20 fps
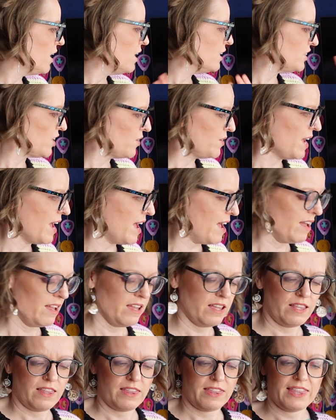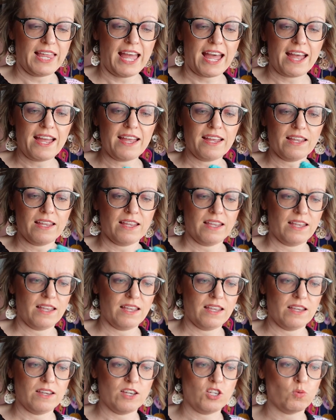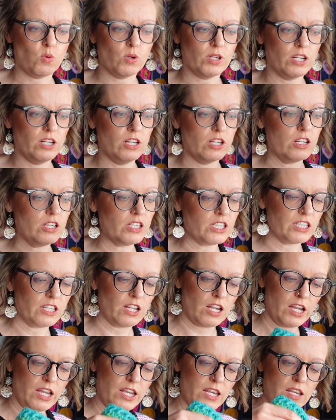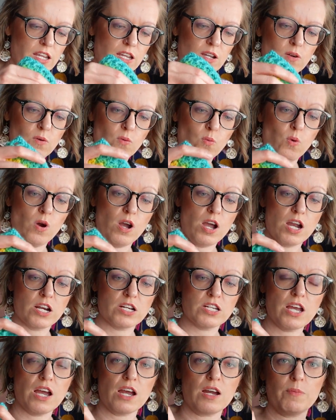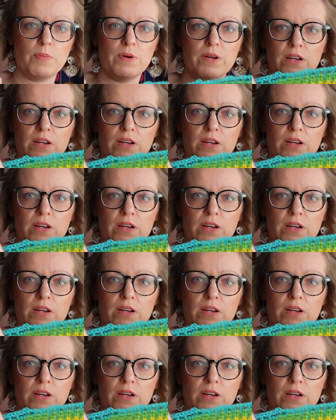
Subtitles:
So yeah, that is what it looks like worked up.